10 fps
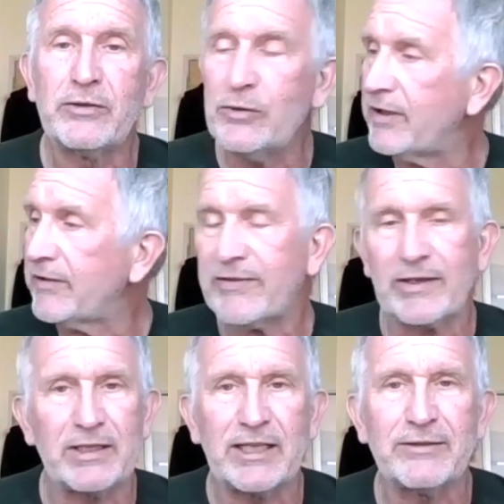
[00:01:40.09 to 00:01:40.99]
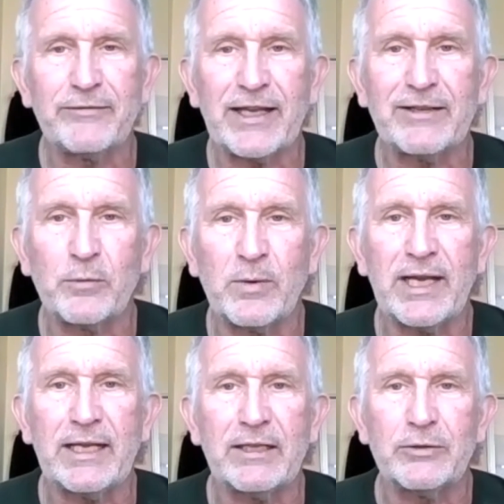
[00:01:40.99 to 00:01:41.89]
do this, a little innovative
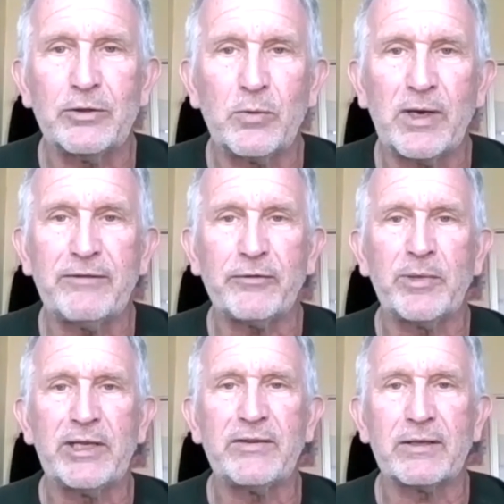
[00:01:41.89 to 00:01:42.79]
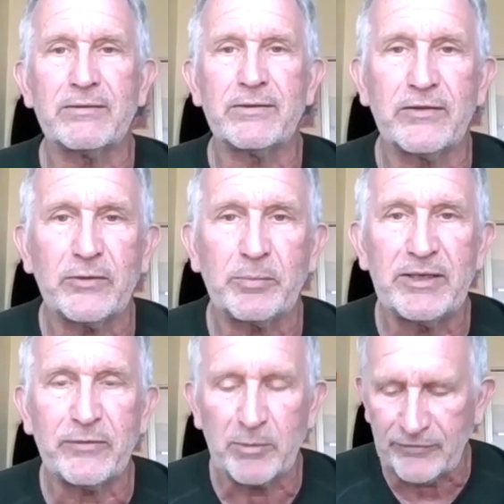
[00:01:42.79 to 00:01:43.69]
way, new way for me to
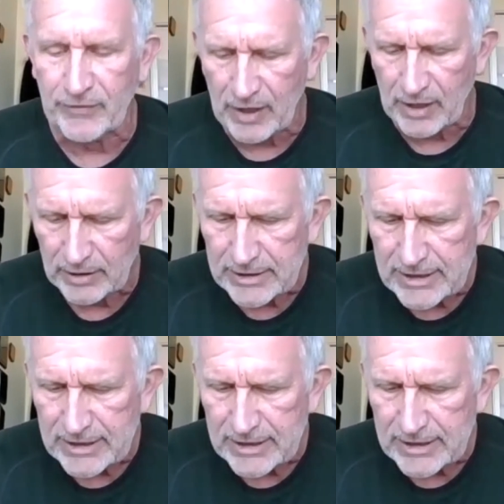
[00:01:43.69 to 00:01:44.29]
speak from afar.